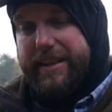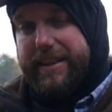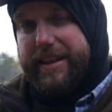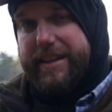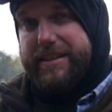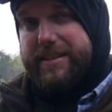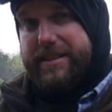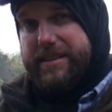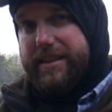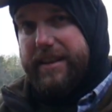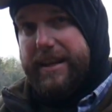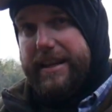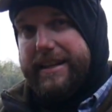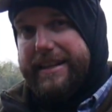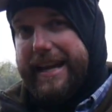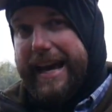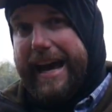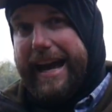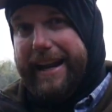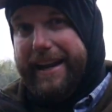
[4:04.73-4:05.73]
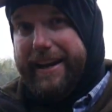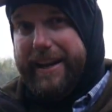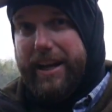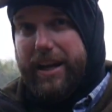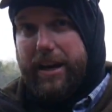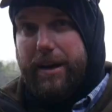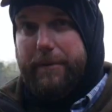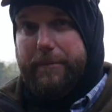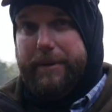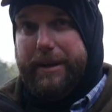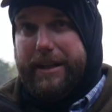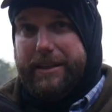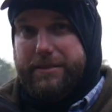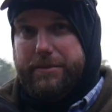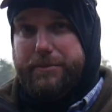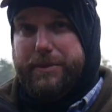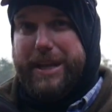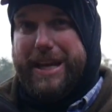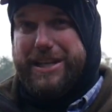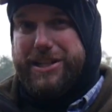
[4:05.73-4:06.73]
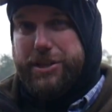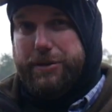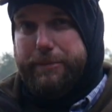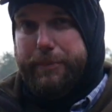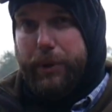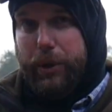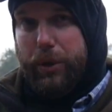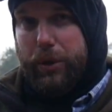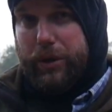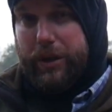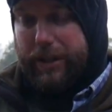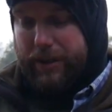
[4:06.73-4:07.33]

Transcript: of this tightened up, get some tension pulled